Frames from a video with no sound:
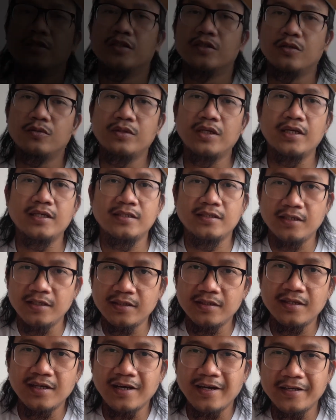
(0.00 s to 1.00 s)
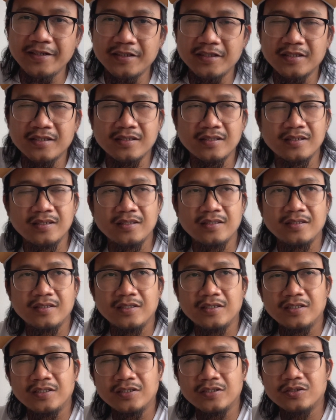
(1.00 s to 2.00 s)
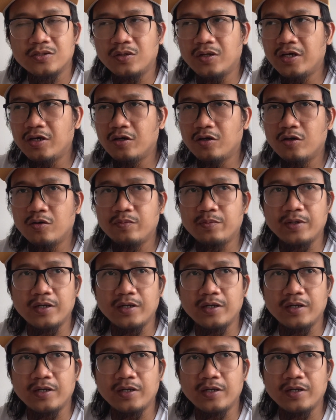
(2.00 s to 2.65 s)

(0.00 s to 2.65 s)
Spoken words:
So that's it, guys. So I hope